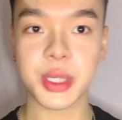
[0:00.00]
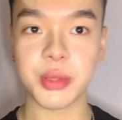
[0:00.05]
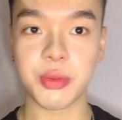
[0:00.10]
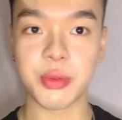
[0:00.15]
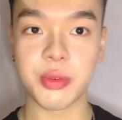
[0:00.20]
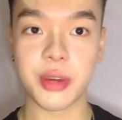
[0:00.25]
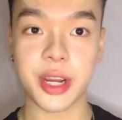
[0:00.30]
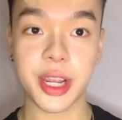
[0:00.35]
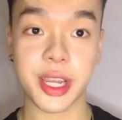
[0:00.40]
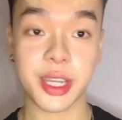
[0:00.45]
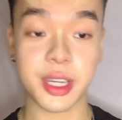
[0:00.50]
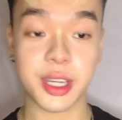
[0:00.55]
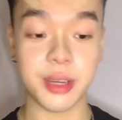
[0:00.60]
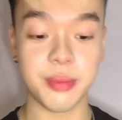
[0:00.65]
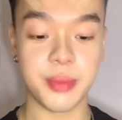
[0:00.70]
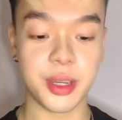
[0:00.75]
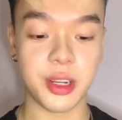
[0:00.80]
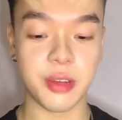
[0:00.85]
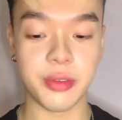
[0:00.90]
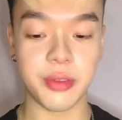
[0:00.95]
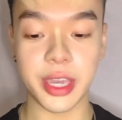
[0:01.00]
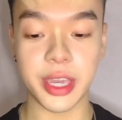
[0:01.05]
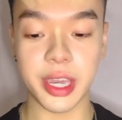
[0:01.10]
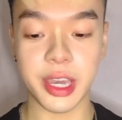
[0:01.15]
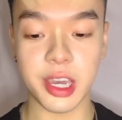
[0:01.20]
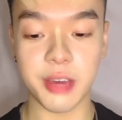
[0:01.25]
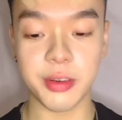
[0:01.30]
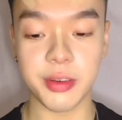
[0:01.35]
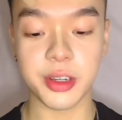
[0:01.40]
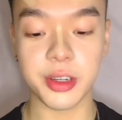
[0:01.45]
wreak a bit of a
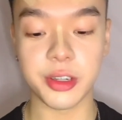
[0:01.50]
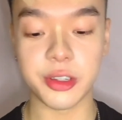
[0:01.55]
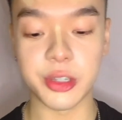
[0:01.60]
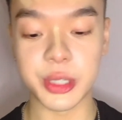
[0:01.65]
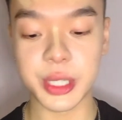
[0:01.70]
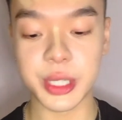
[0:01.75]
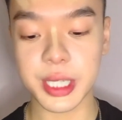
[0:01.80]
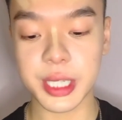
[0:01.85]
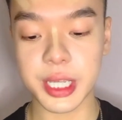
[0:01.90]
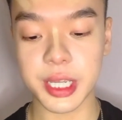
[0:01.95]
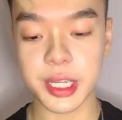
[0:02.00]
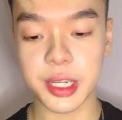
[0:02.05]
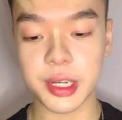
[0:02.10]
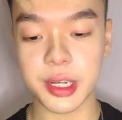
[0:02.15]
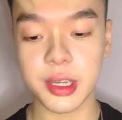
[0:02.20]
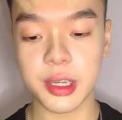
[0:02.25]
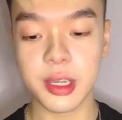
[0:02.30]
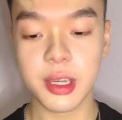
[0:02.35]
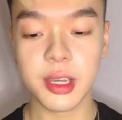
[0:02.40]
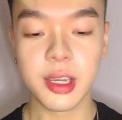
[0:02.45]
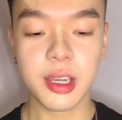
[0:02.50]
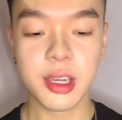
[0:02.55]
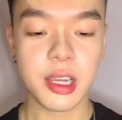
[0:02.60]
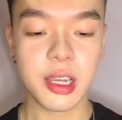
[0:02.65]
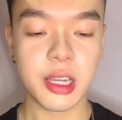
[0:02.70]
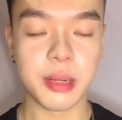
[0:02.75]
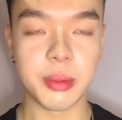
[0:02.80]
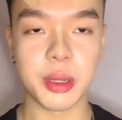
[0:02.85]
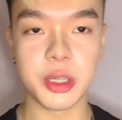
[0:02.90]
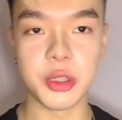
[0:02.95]
havoc on your skin.
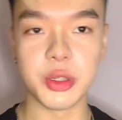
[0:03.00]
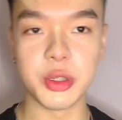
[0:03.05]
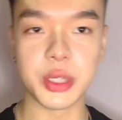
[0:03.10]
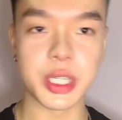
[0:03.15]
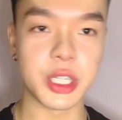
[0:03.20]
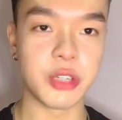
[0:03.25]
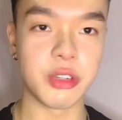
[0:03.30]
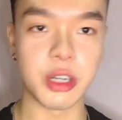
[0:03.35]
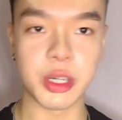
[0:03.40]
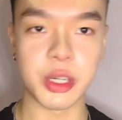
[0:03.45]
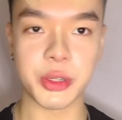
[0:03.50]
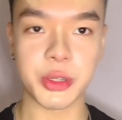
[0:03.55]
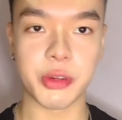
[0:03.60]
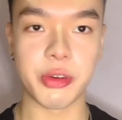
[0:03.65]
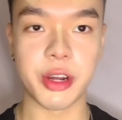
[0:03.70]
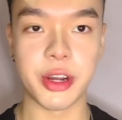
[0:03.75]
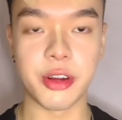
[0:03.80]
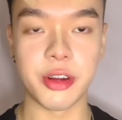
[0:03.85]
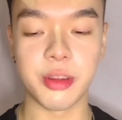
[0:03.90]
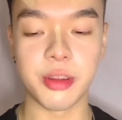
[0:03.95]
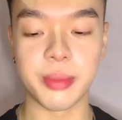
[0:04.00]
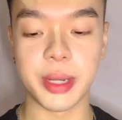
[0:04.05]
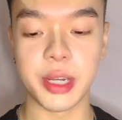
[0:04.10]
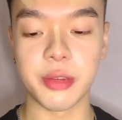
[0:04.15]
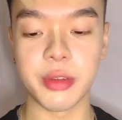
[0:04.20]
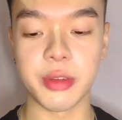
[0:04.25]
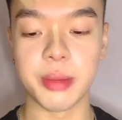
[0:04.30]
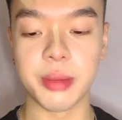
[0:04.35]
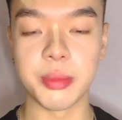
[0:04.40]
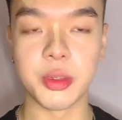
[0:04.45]
I'm not using drugstore retinol, by the way.
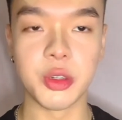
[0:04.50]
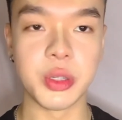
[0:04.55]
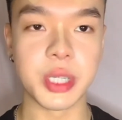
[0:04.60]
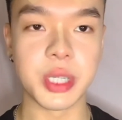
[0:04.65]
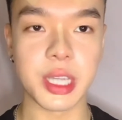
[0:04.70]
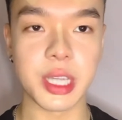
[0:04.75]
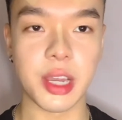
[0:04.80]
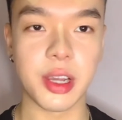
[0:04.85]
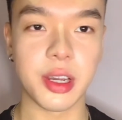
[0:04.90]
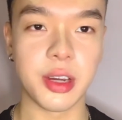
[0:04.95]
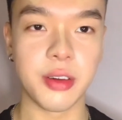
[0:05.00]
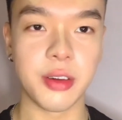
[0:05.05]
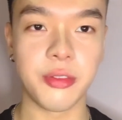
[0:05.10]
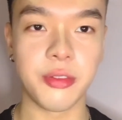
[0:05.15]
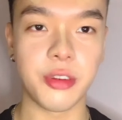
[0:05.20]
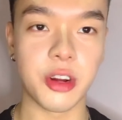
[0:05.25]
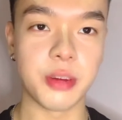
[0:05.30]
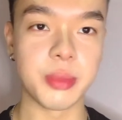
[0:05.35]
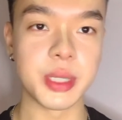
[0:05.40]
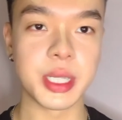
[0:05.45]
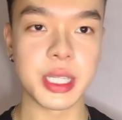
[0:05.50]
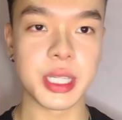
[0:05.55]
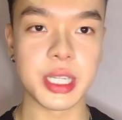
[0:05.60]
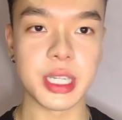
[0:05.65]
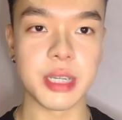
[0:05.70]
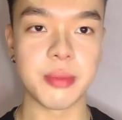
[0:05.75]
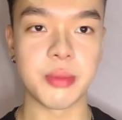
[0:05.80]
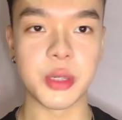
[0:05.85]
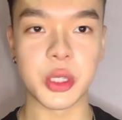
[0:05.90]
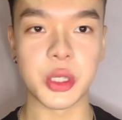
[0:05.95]
I'm using like a pharmacy
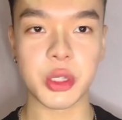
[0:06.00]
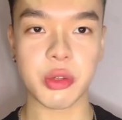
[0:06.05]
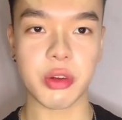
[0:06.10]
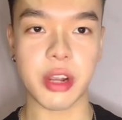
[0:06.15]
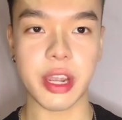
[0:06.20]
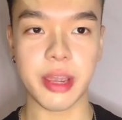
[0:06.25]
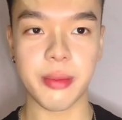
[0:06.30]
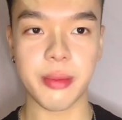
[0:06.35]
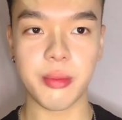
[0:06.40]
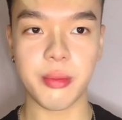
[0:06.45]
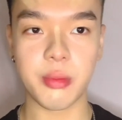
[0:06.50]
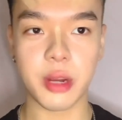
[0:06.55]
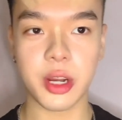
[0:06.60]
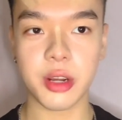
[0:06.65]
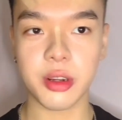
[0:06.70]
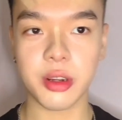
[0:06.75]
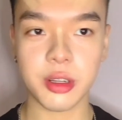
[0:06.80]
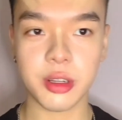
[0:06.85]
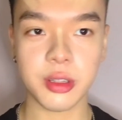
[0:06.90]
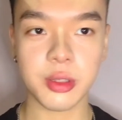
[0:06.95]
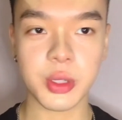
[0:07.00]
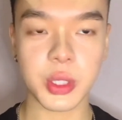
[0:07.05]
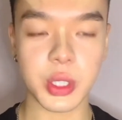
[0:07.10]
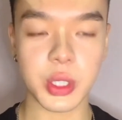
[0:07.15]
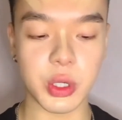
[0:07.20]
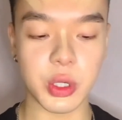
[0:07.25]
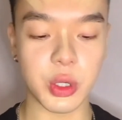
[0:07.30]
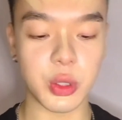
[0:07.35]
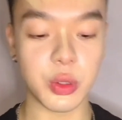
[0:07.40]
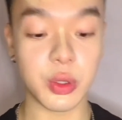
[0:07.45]
prescribed retinol,
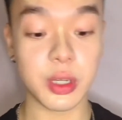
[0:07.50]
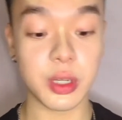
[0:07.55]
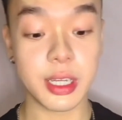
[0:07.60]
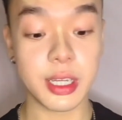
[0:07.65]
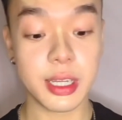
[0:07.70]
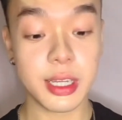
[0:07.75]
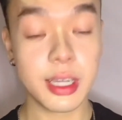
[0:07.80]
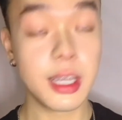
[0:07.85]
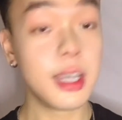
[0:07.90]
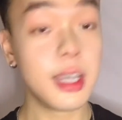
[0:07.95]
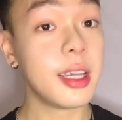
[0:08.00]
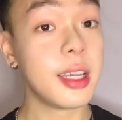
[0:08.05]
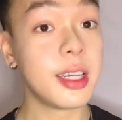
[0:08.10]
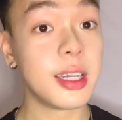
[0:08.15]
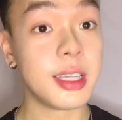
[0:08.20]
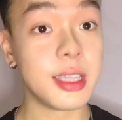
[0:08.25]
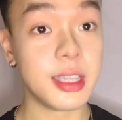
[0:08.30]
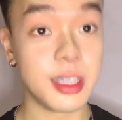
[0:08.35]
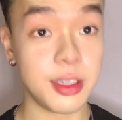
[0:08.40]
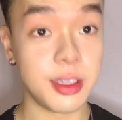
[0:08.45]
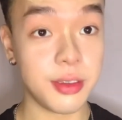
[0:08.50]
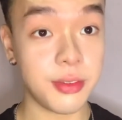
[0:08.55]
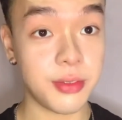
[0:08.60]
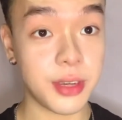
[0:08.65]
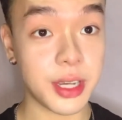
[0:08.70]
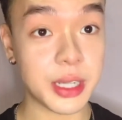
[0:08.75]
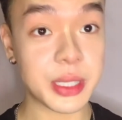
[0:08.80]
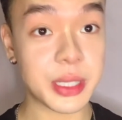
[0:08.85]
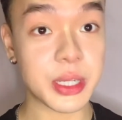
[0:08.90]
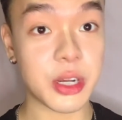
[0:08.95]
so the
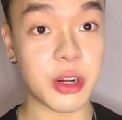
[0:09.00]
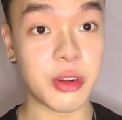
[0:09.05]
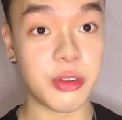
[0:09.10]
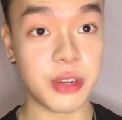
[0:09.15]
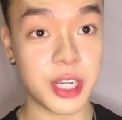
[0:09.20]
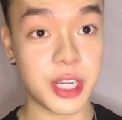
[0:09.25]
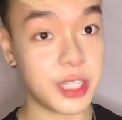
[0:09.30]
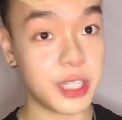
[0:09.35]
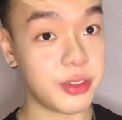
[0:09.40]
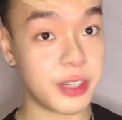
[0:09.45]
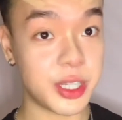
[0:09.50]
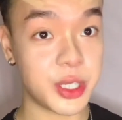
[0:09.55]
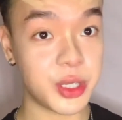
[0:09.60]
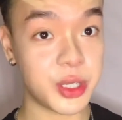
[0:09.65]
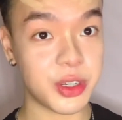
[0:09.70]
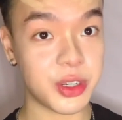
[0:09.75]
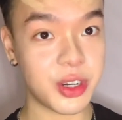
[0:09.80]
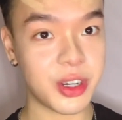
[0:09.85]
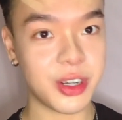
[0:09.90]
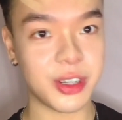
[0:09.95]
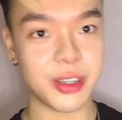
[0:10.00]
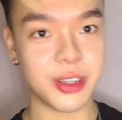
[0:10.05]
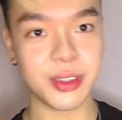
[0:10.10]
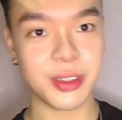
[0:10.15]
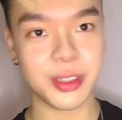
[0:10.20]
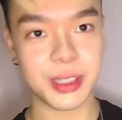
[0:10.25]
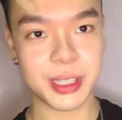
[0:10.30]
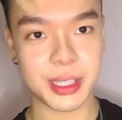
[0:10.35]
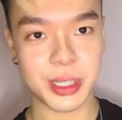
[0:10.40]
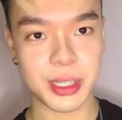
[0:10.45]
effects are really, really strong.
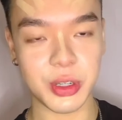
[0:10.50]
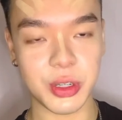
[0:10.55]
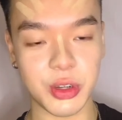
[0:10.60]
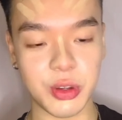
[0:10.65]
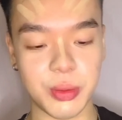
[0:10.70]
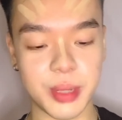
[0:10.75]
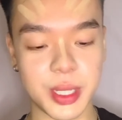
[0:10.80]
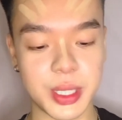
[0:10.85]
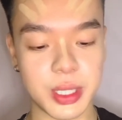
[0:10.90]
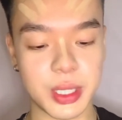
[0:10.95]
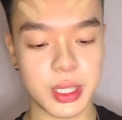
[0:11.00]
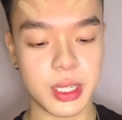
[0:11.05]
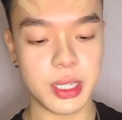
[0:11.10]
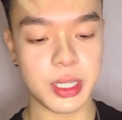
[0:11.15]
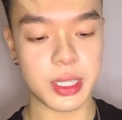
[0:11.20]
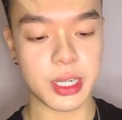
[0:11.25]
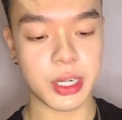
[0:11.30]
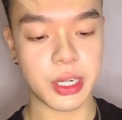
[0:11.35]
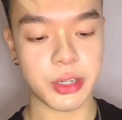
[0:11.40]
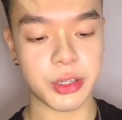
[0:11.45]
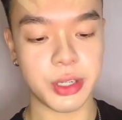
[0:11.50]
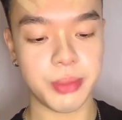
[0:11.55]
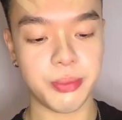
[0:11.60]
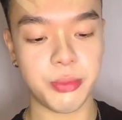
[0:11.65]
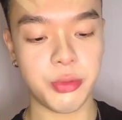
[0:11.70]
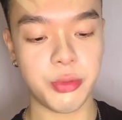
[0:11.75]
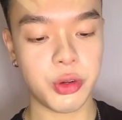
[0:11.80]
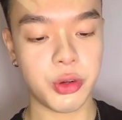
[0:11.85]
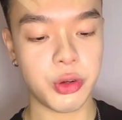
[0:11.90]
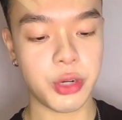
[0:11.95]
So my skin is actually
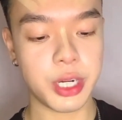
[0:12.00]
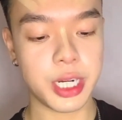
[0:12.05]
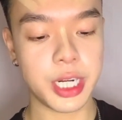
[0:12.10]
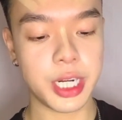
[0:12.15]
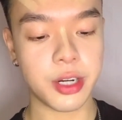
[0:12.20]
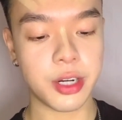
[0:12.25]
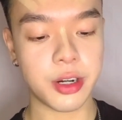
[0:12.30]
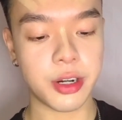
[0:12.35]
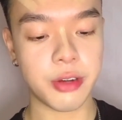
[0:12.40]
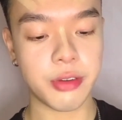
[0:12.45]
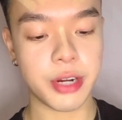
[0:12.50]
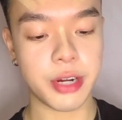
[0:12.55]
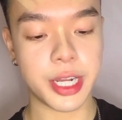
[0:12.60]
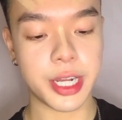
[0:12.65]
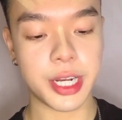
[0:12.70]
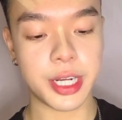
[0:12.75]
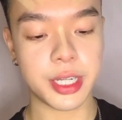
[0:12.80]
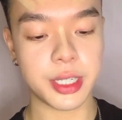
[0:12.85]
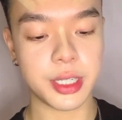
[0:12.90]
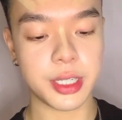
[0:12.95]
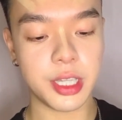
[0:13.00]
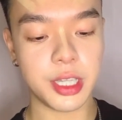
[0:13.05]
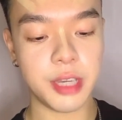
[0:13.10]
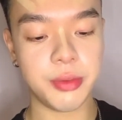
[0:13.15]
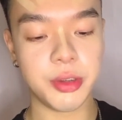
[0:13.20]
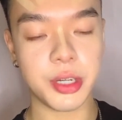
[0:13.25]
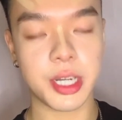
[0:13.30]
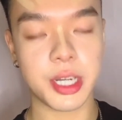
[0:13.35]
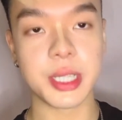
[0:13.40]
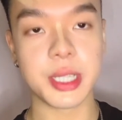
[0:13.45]
pretty darn red. If you
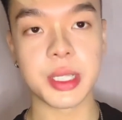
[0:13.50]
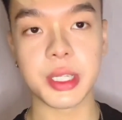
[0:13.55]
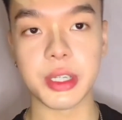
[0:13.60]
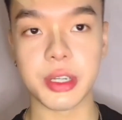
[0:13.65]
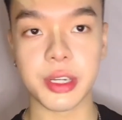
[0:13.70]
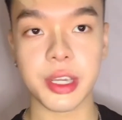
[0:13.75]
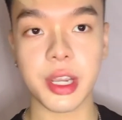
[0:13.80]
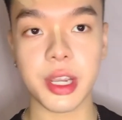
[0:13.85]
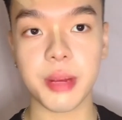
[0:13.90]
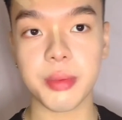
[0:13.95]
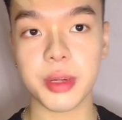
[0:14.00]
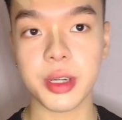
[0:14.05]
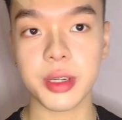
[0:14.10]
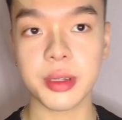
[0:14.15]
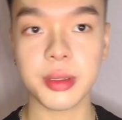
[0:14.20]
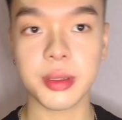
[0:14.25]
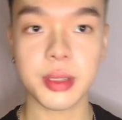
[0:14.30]
can't see on camera,